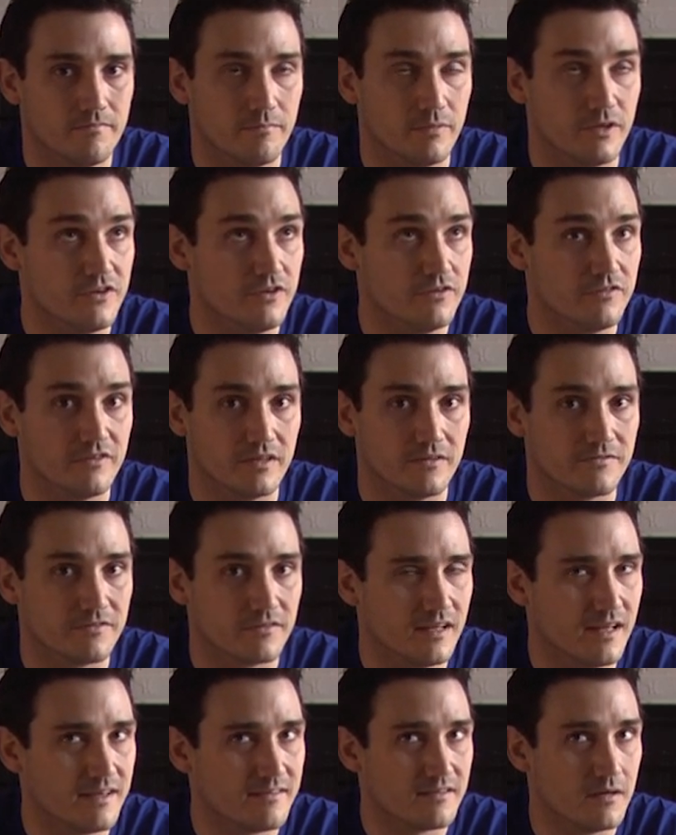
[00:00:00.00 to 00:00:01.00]
been using for
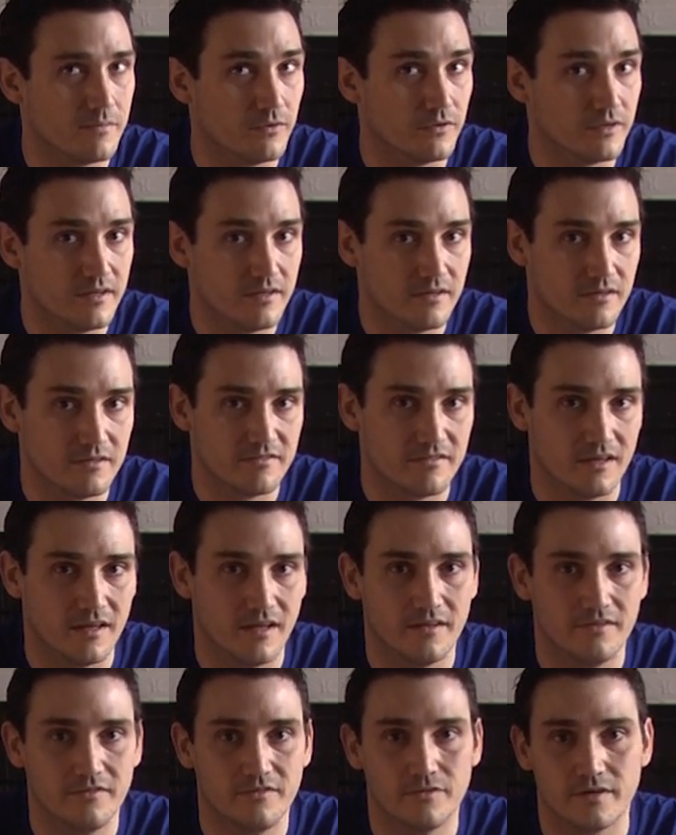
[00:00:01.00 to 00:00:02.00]
the last couple of years
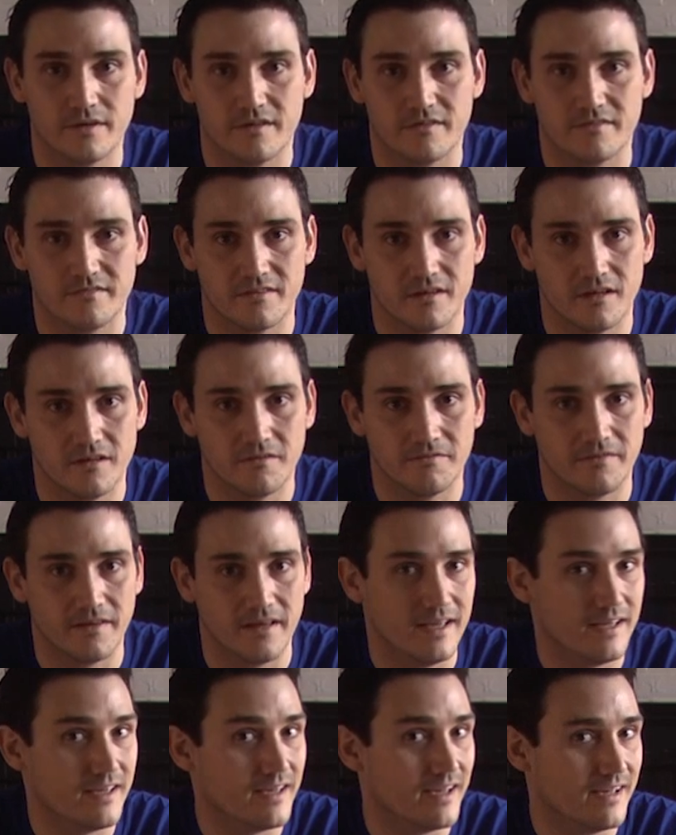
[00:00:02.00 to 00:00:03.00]
a do-it-yourself,
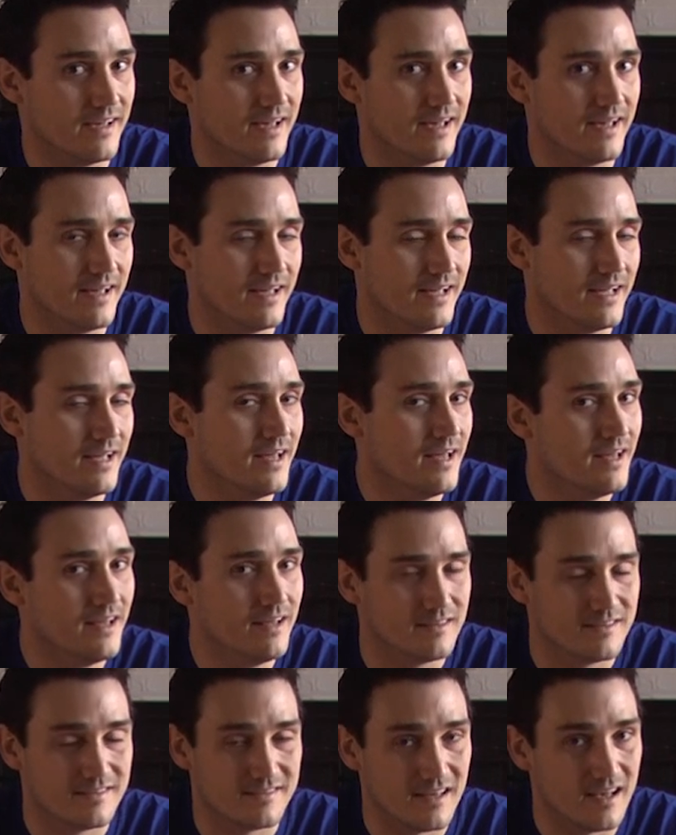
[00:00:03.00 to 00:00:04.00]
aka
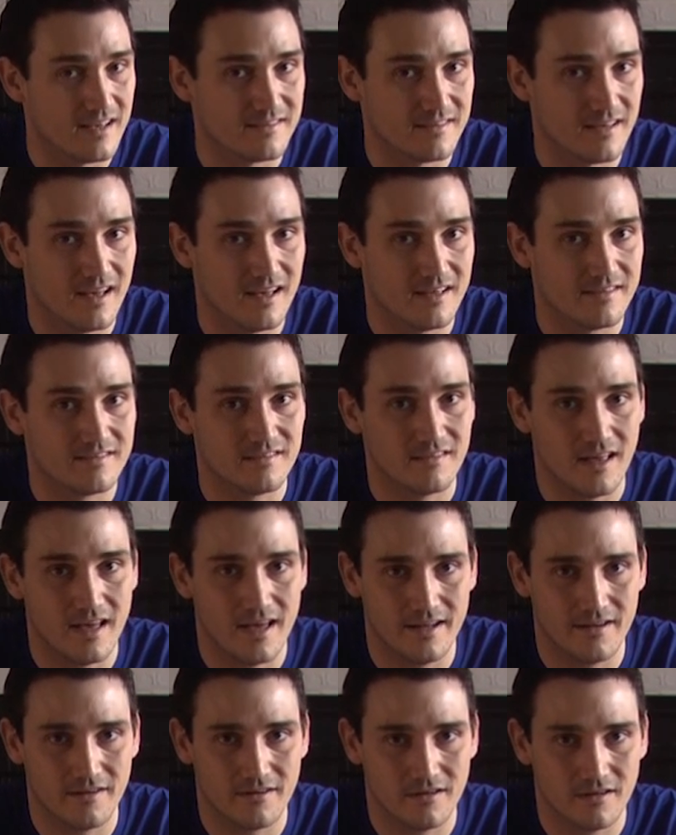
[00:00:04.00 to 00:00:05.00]
Zaza
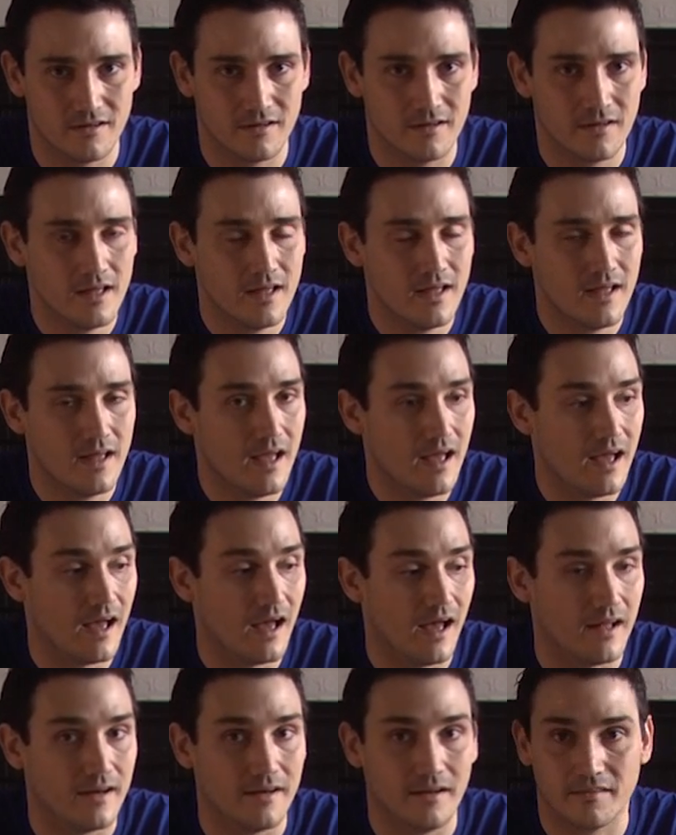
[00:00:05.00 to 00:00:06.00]
slider.
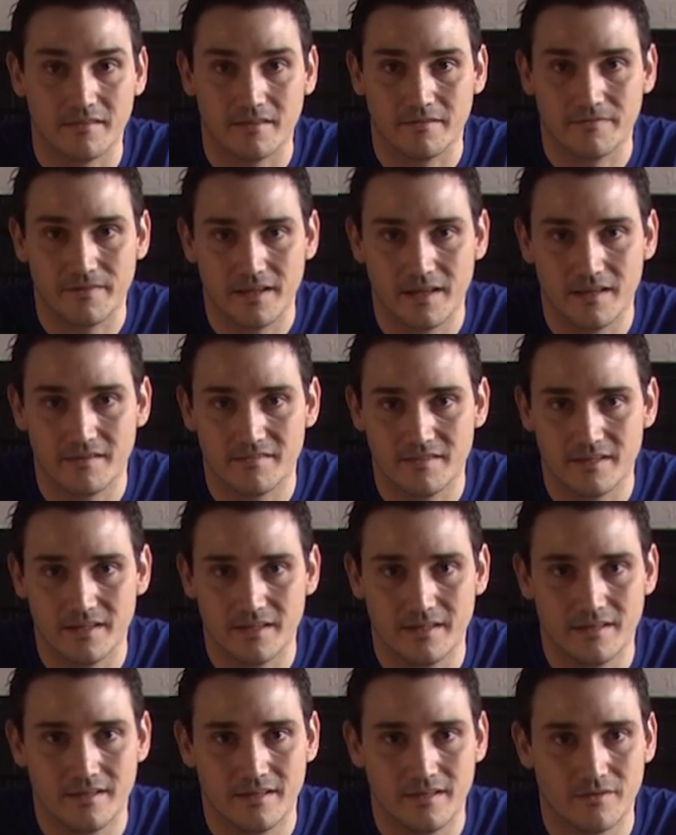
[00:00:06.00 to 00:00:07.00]
Nothing
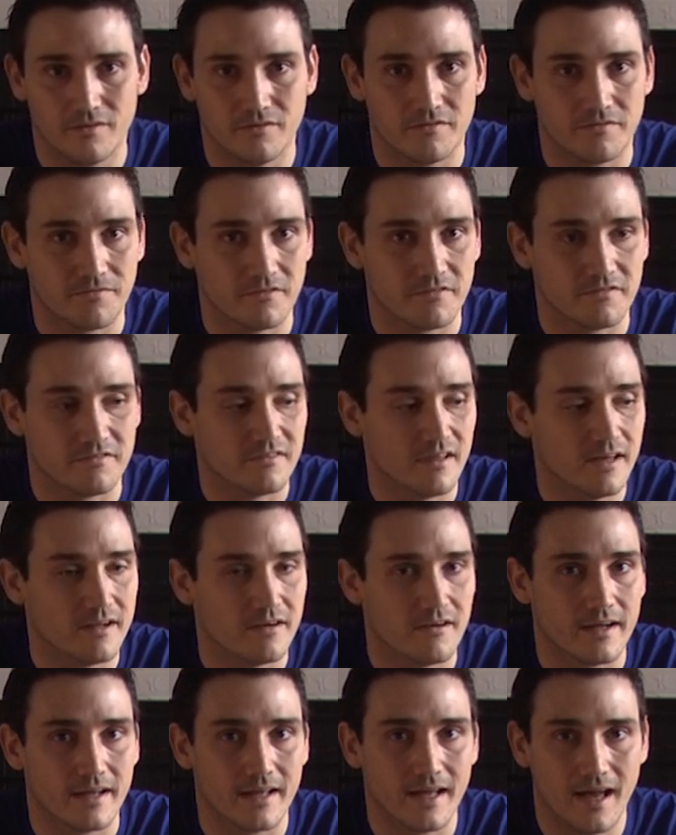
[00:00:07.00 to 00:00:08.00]
fancy. It was the first
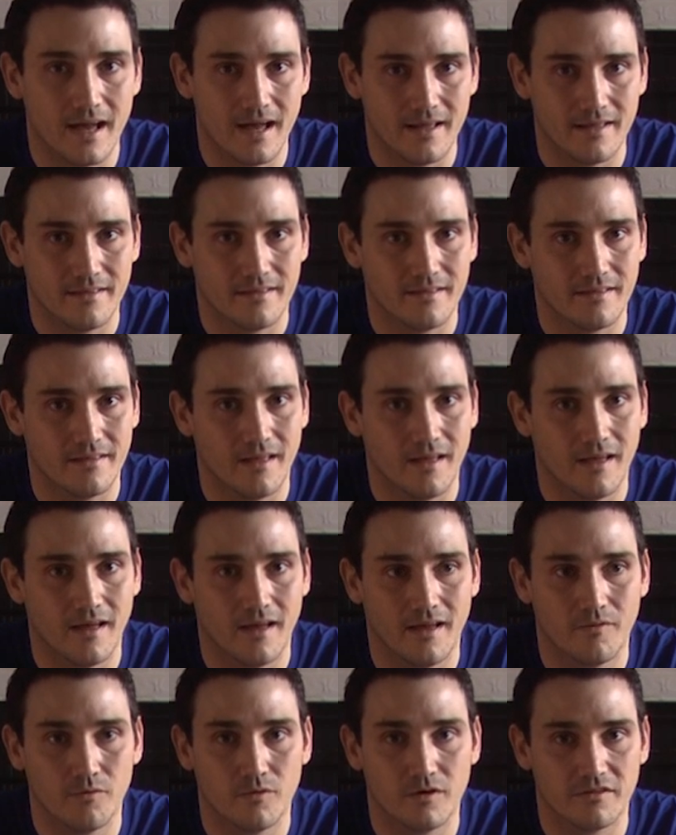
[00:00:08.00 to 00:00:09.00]
slider I got.
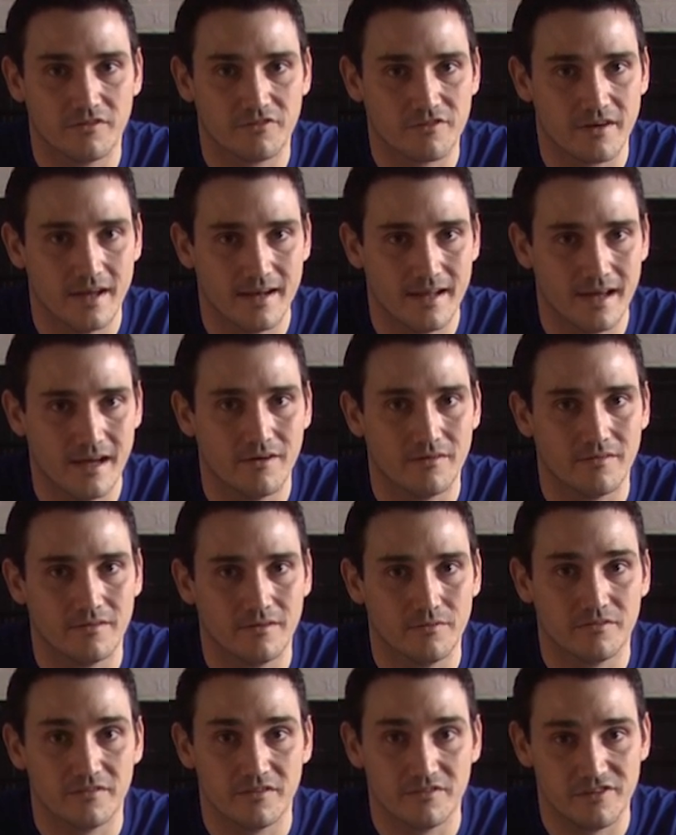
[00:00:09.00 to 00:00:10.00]
I wanted to try it out.
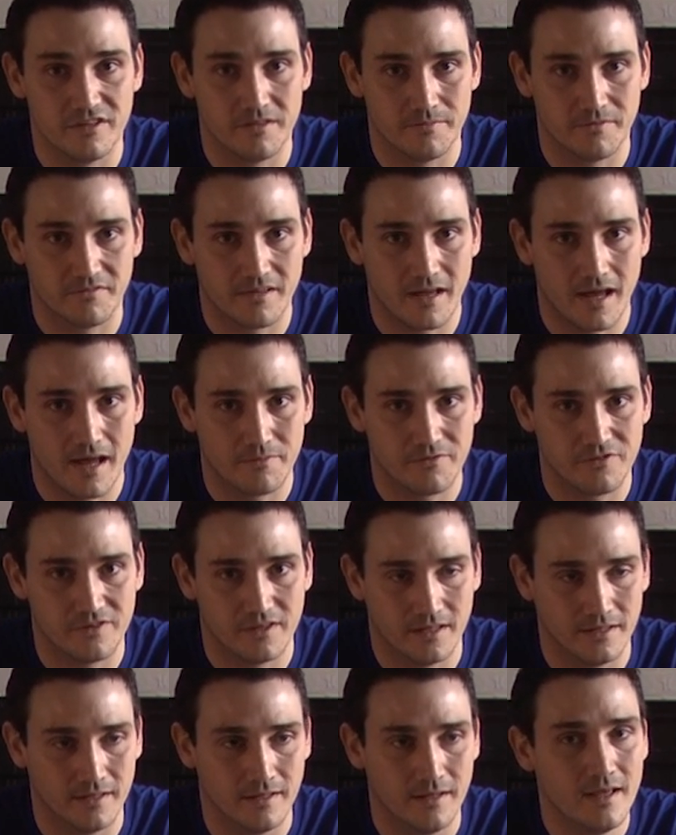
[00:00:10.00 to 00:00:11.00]
It was the cheapest
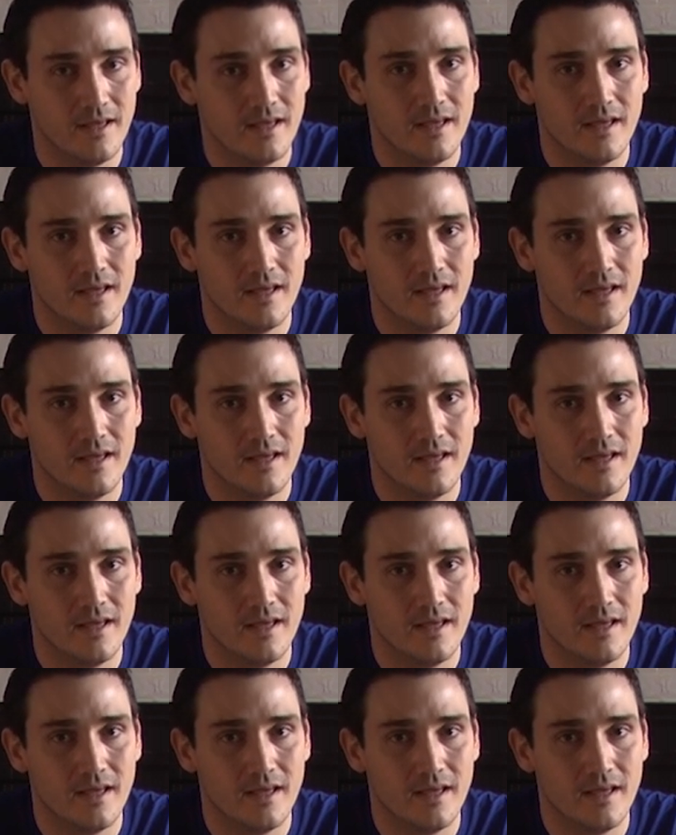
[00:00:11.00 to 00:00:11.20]
option.